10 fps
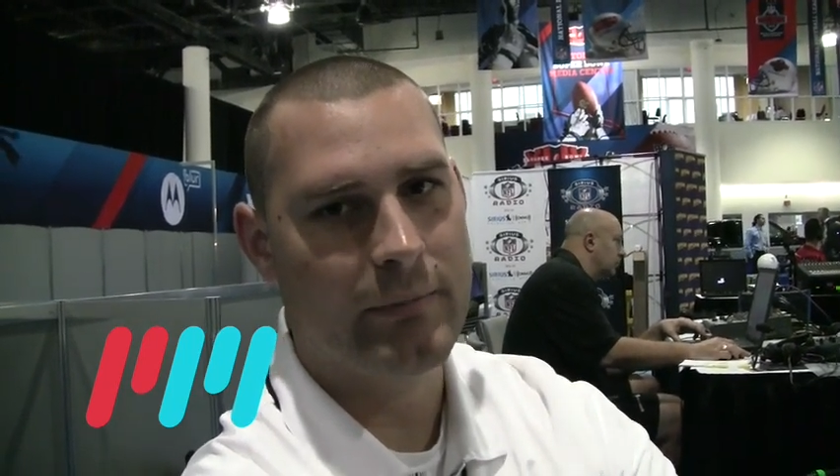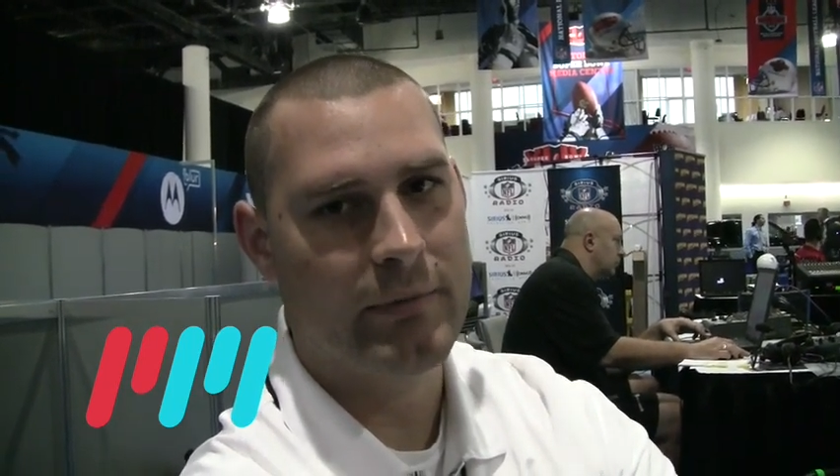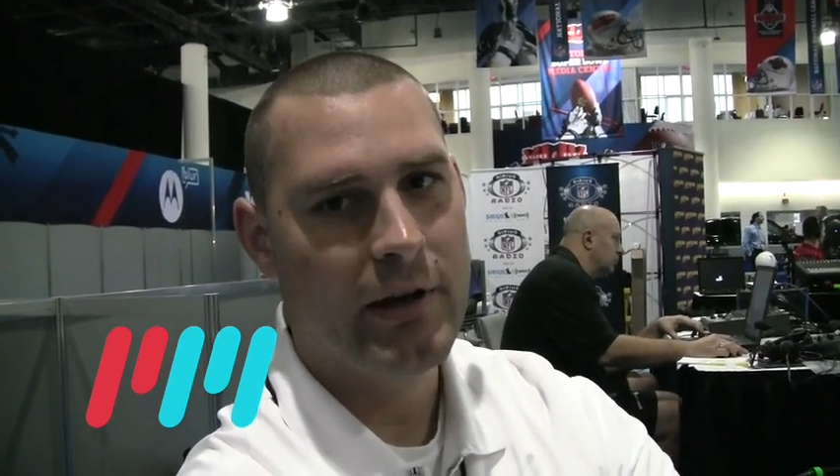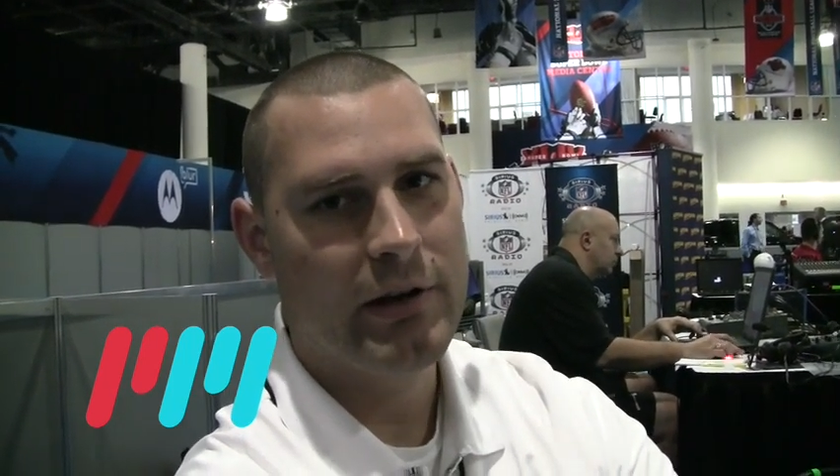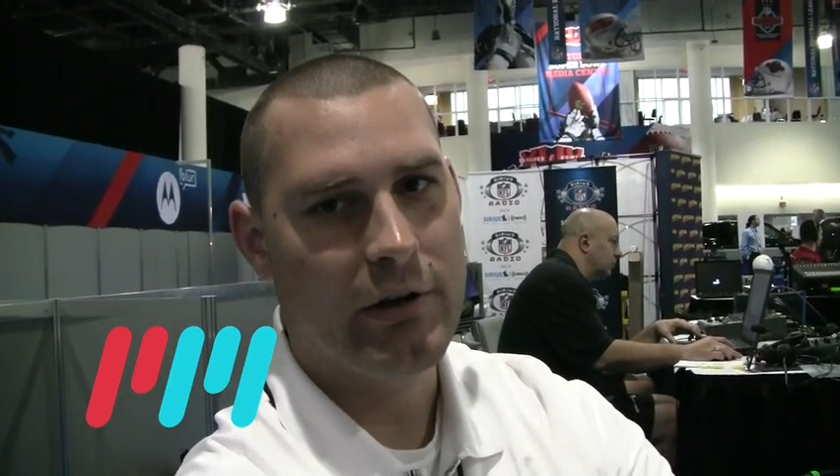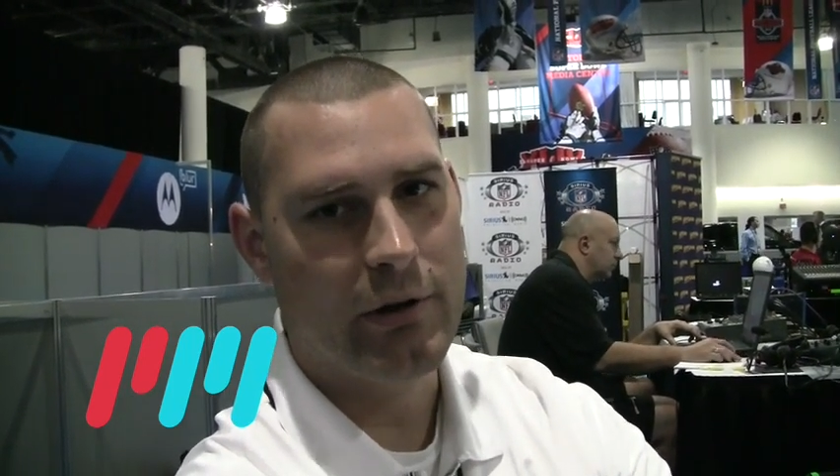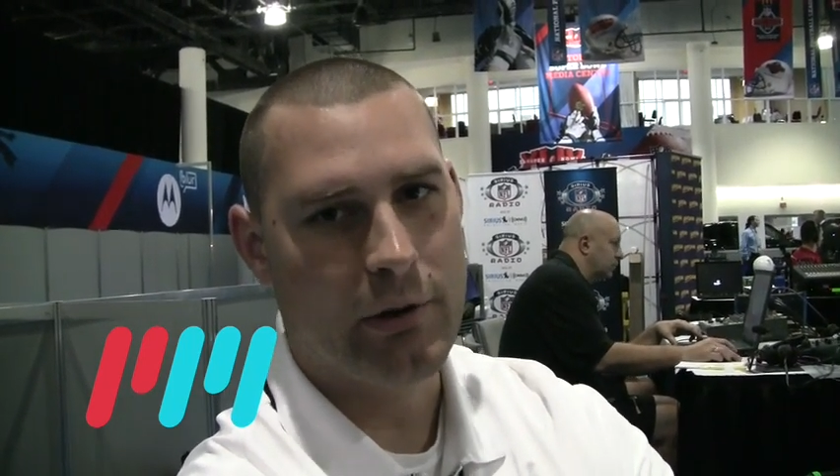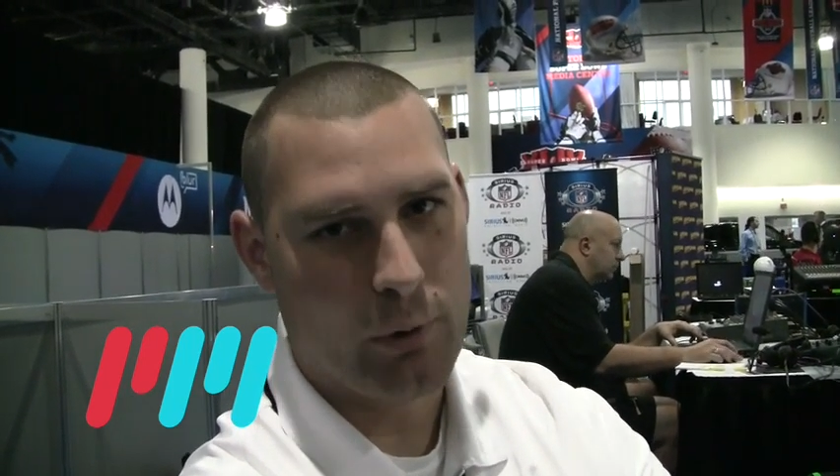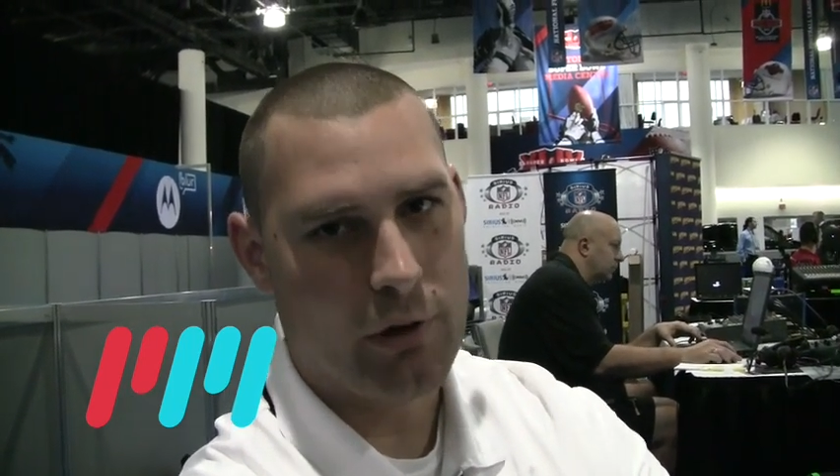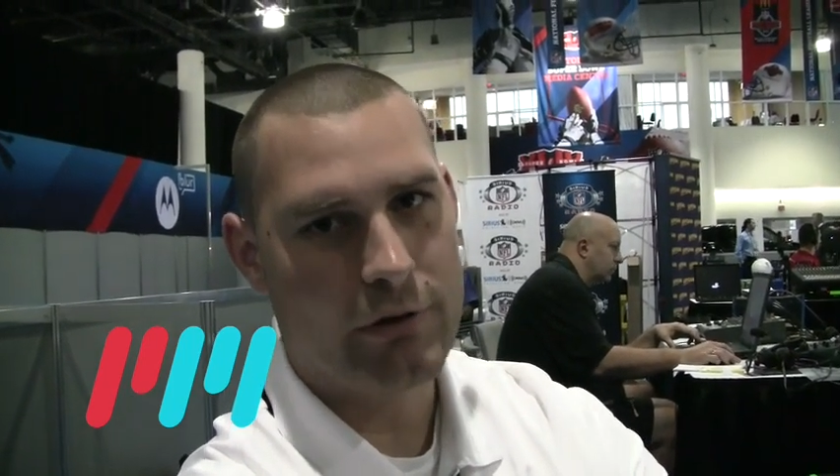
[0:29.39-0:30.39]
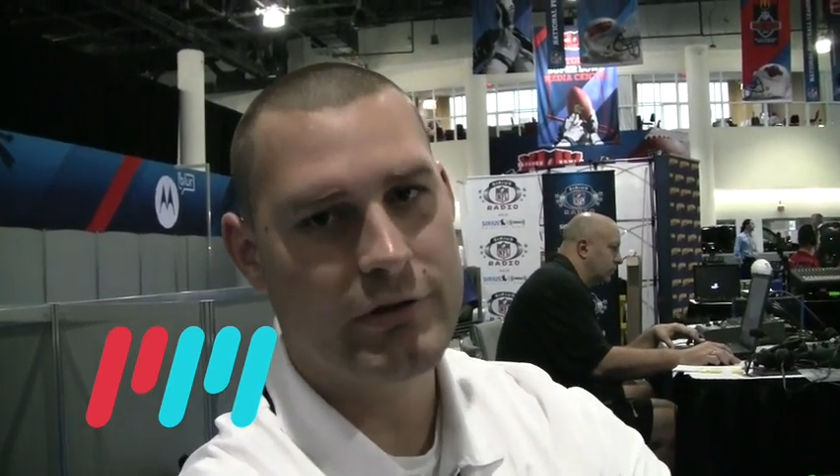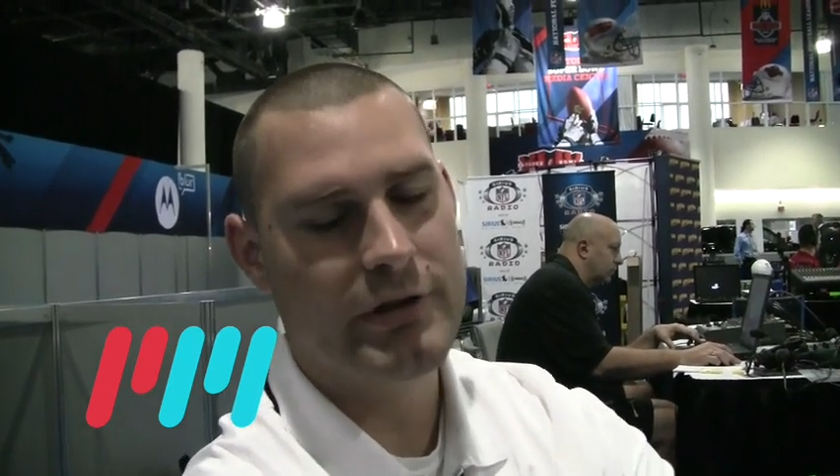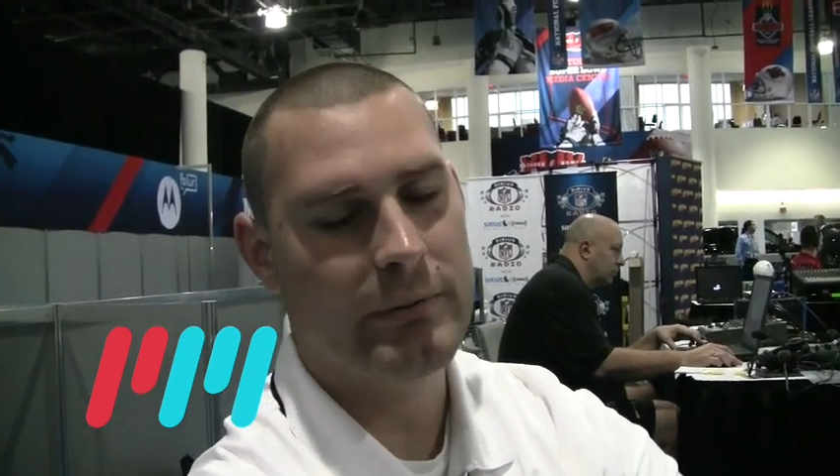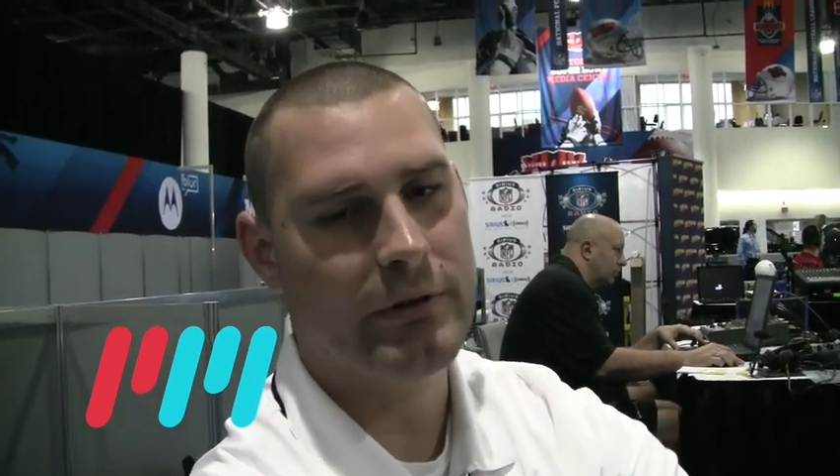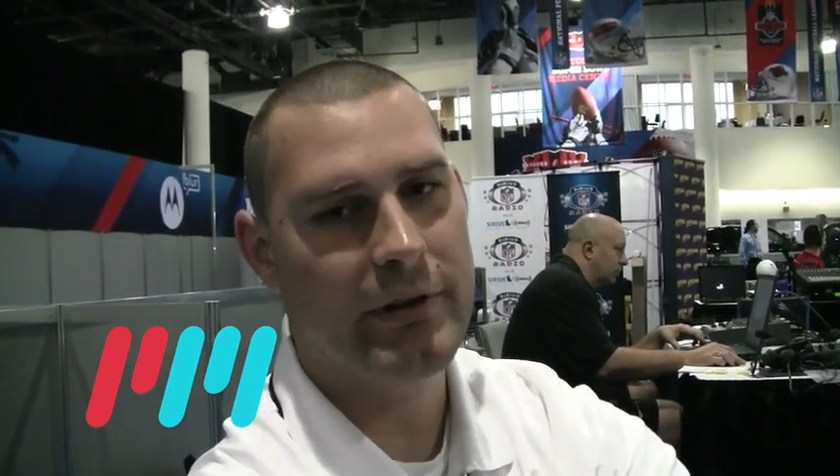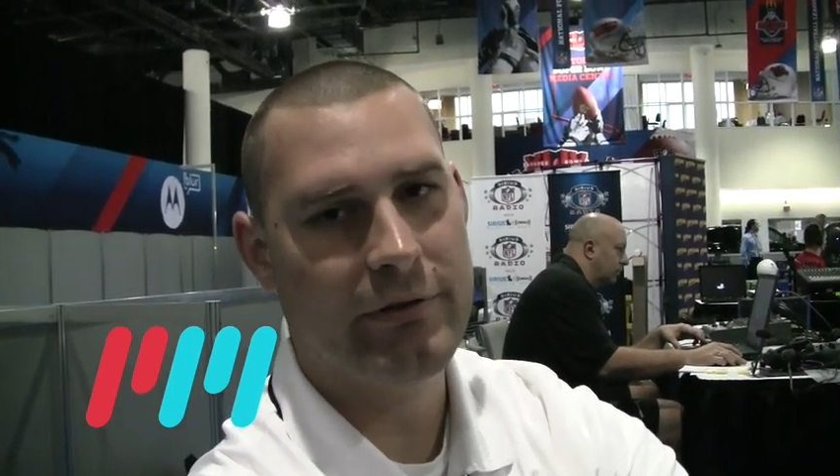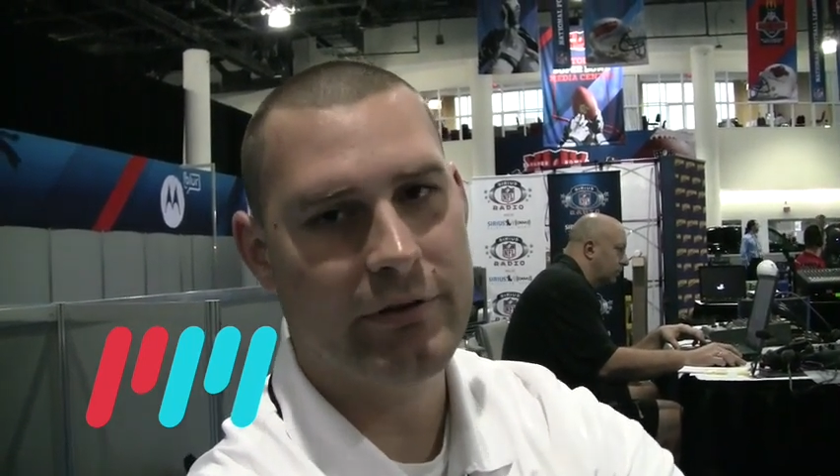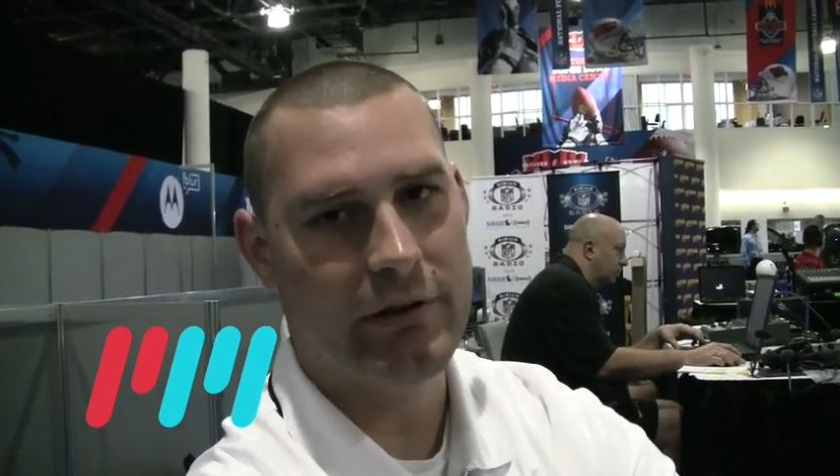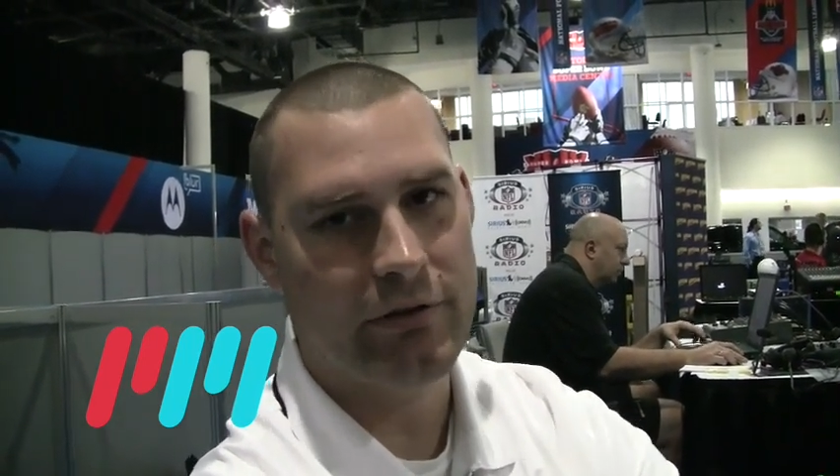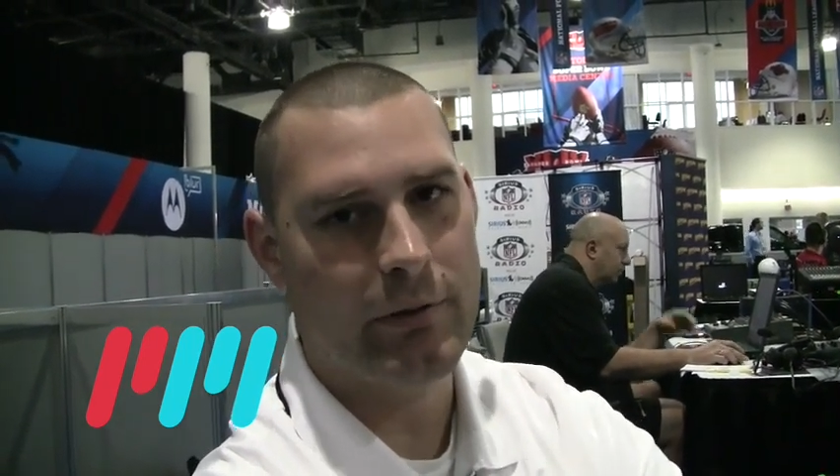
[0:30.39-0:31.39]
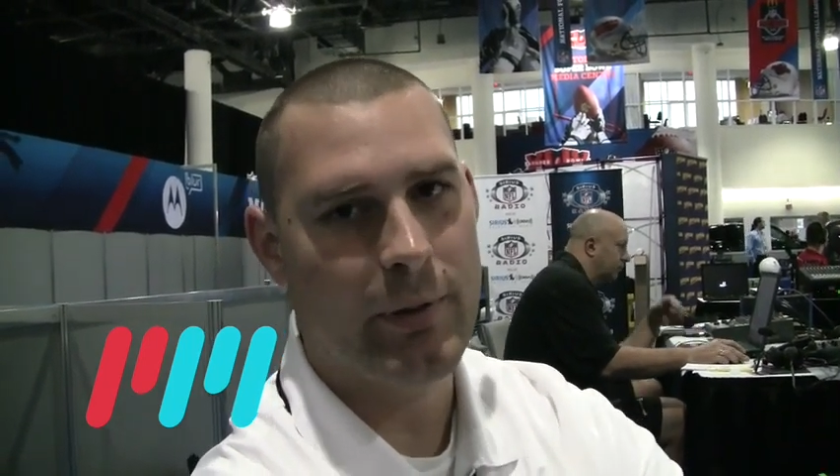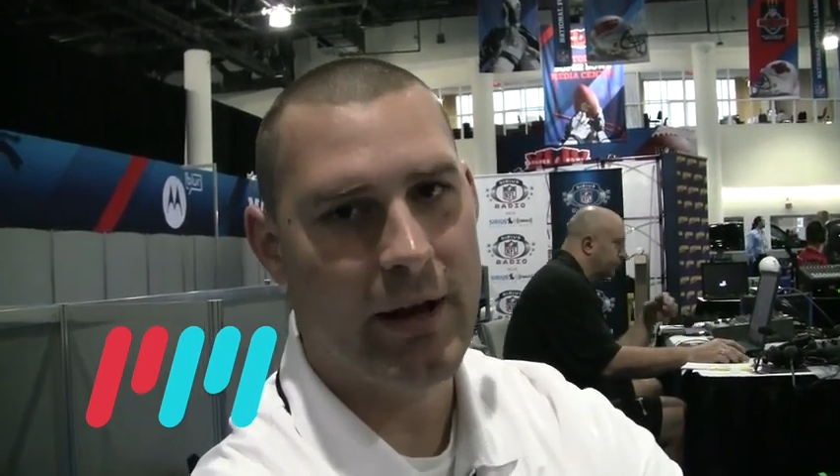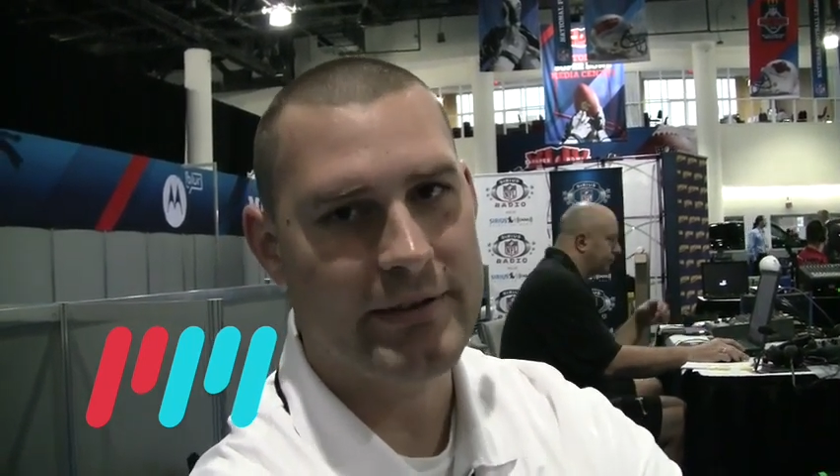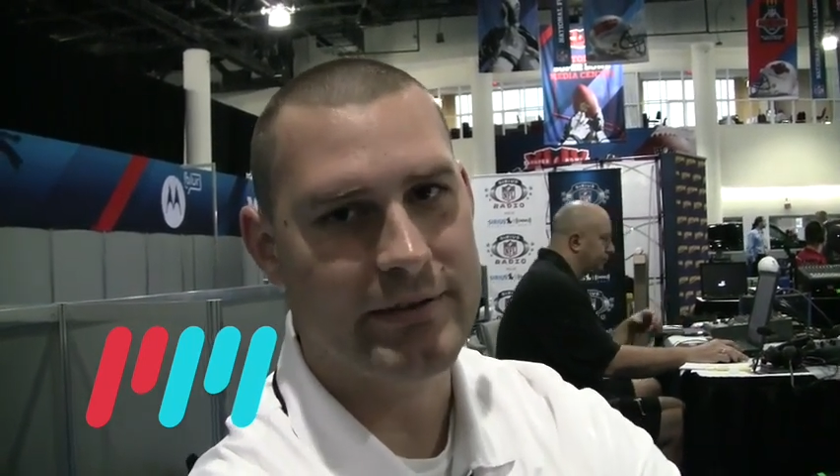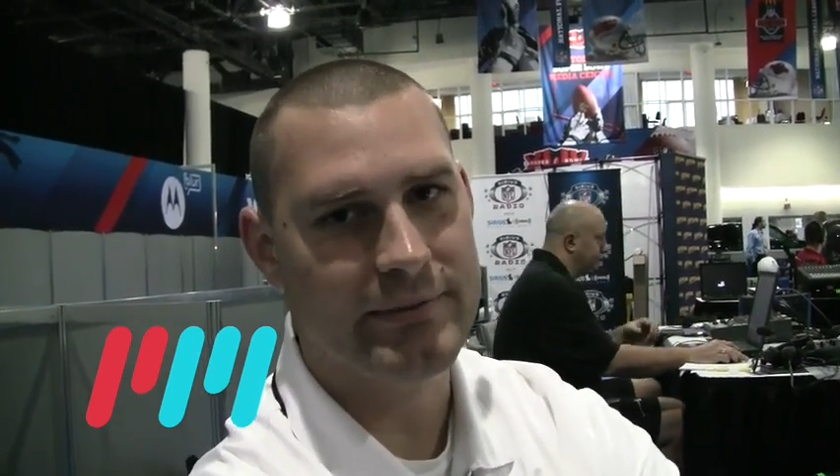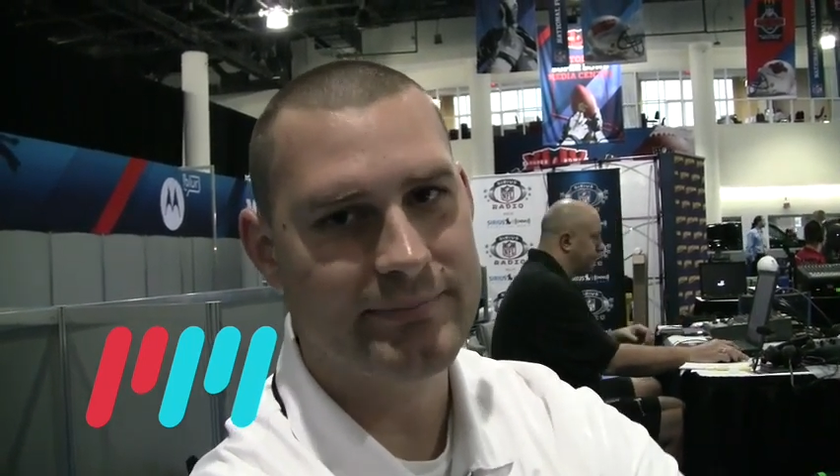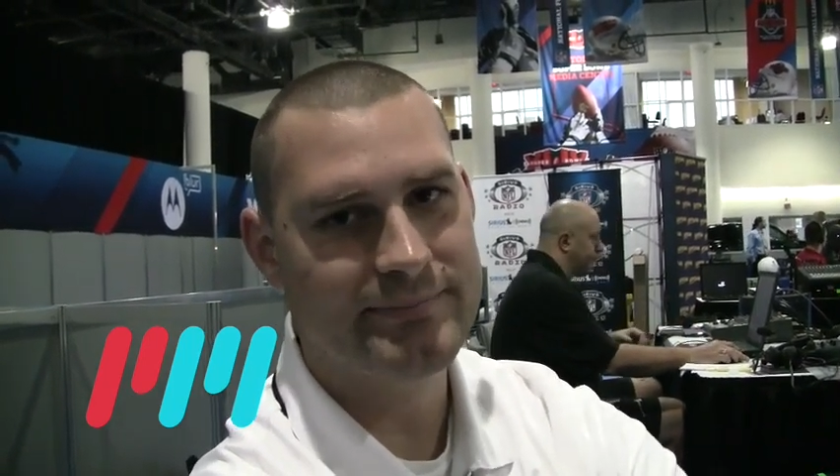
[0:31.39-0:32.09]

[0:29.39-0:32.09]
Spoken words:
you're in a world of trouble, definitely if you're a passer.